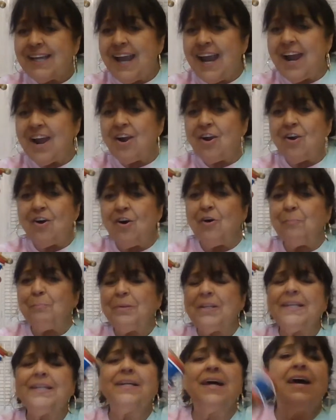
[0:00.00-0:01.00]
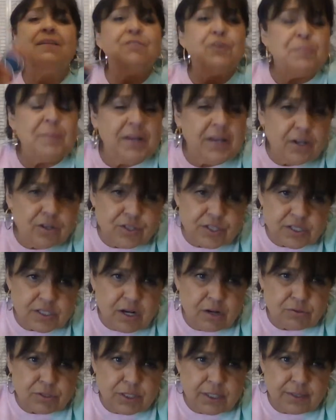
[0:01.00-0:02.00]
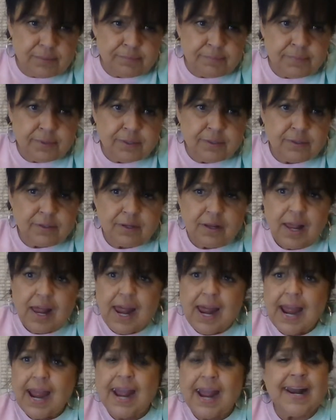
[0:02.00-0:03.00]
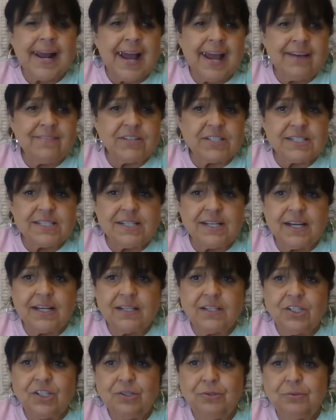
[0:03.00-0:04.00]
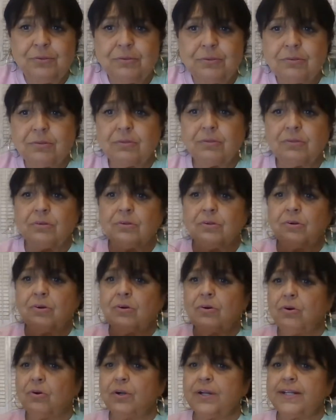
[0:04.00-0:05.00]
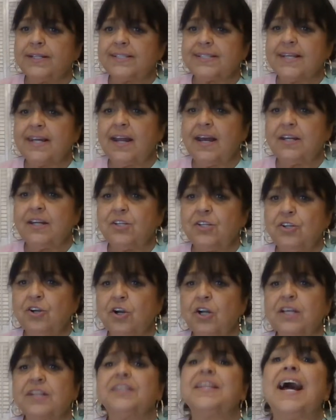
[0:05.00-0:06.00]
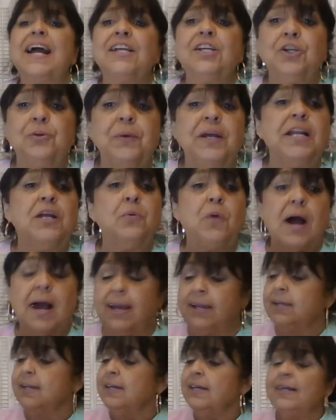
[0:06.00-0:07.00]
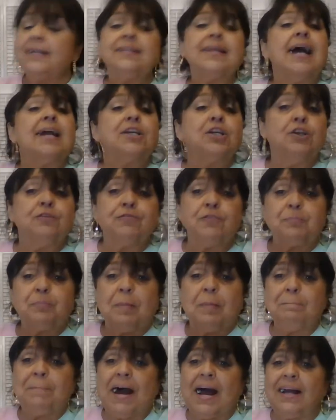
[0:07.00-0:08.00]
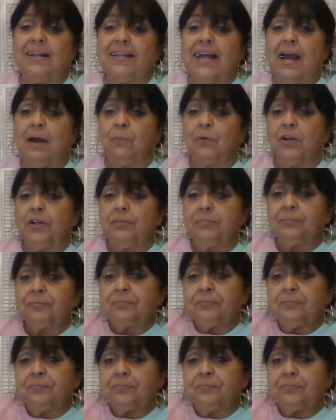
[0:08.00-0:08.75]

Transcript: Carroll. Belinda, have you been here this whole time? And I haven't said hi to you. Or did I say hi to you earlier? Thank you anyway. Thank you for buying that one.